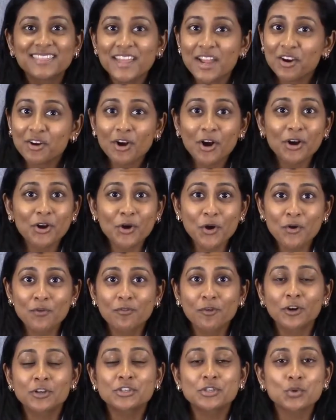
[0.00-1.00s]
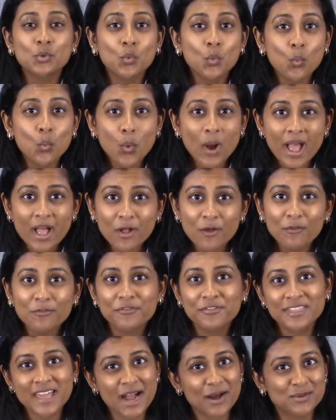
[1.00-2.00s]
There are over
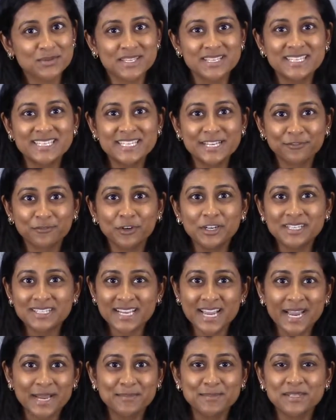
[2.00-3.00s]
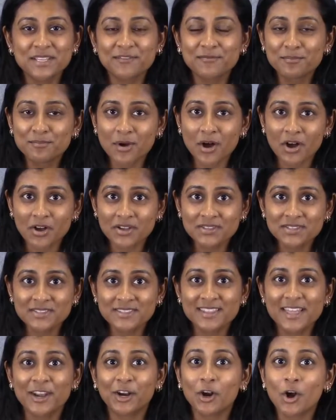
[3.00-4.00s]
12,000 different types of
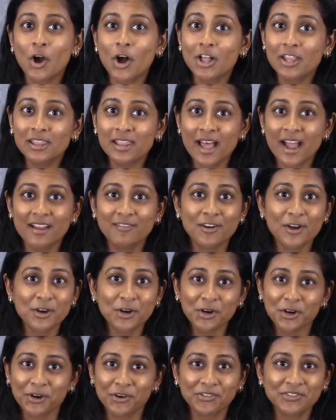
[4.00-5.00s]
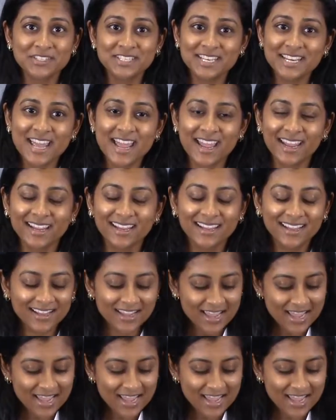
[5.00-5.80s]
moss that are alive on our Earth today.